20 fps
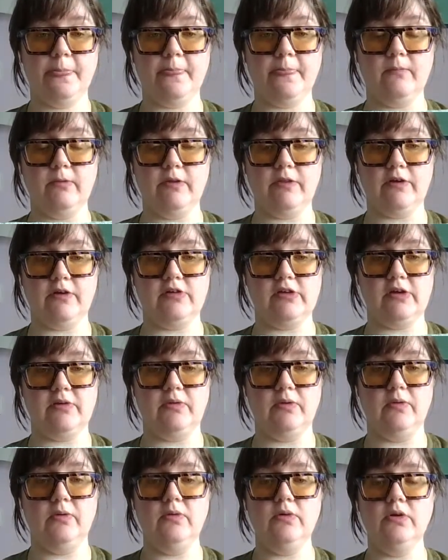with our
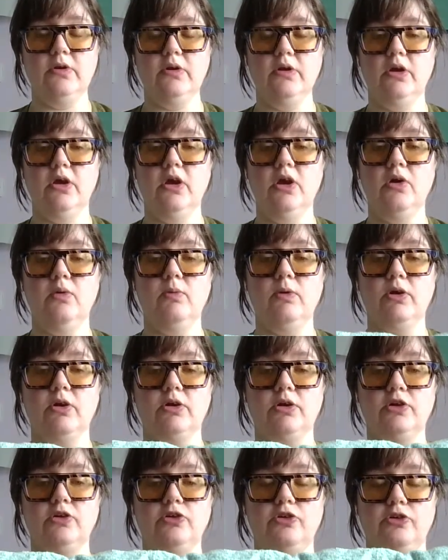towel, we're going
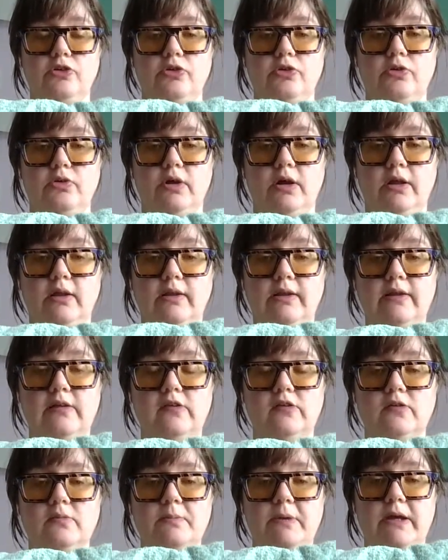to do a
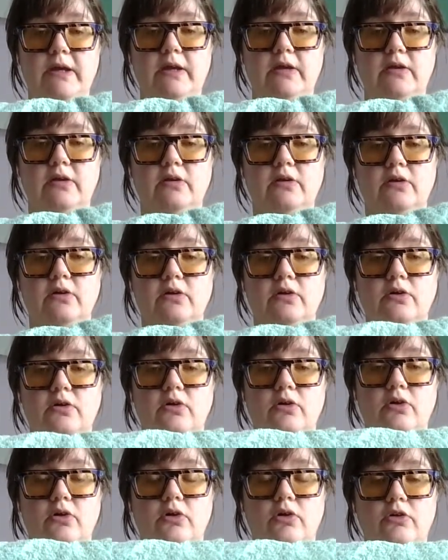little bit
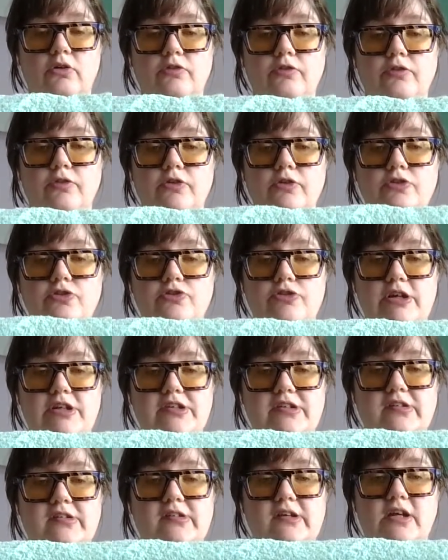of
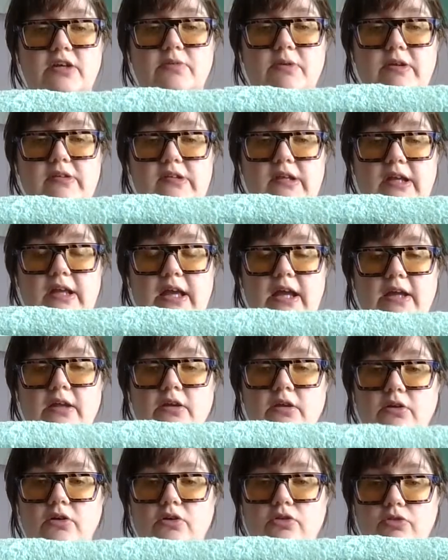stretching sideways.
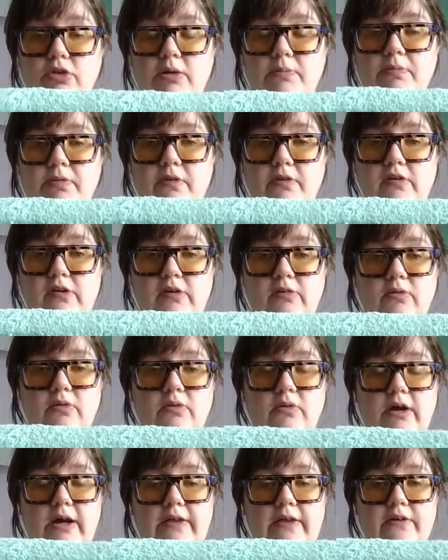Again, grip the
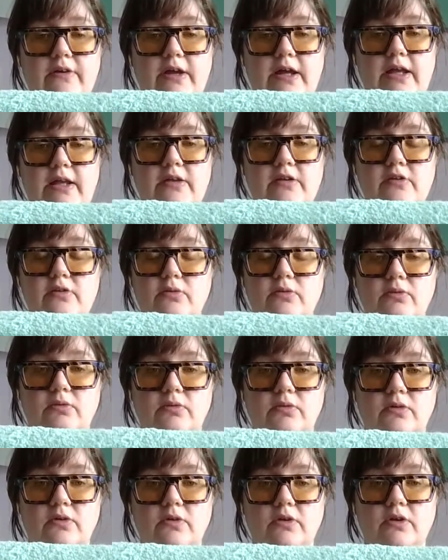towel either end
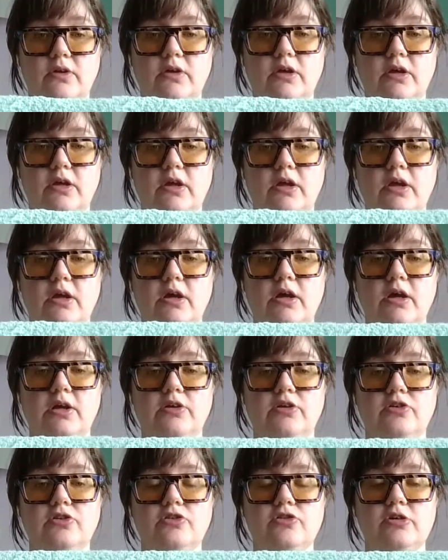and
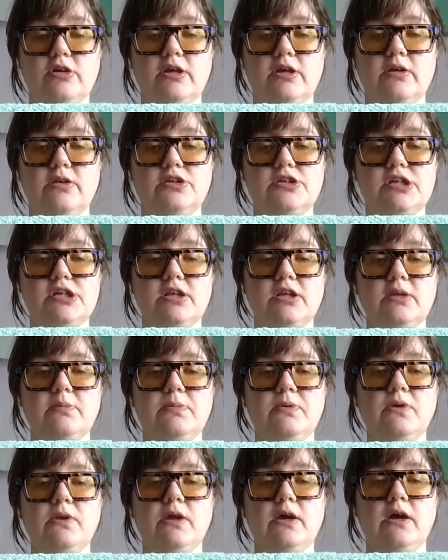just try and gently
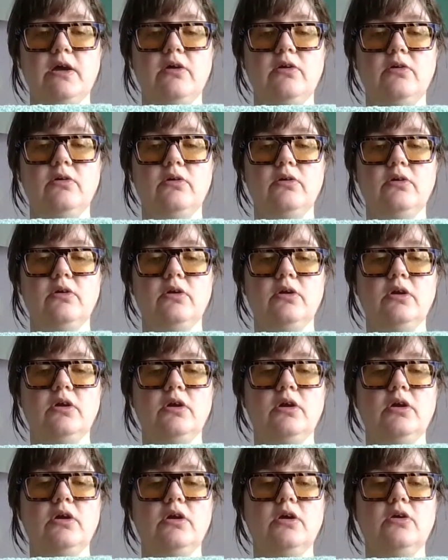pull it out,
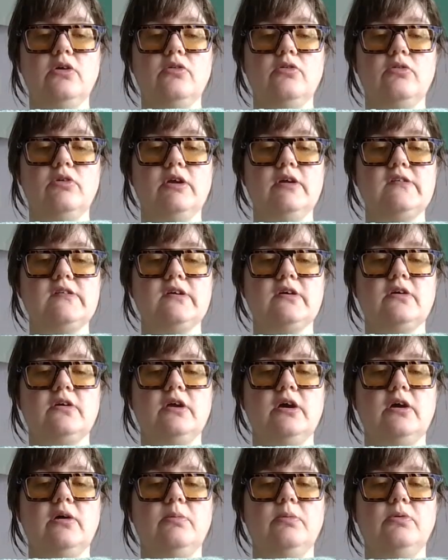raising our
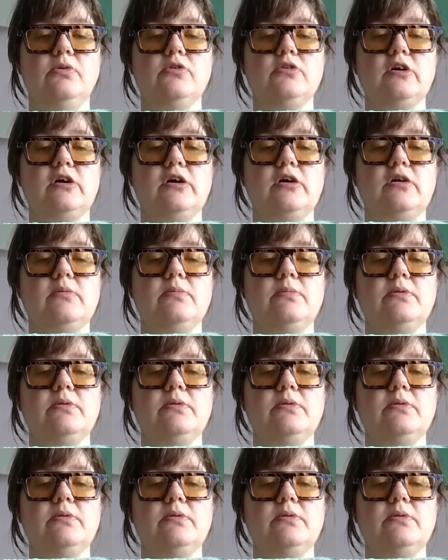elbows up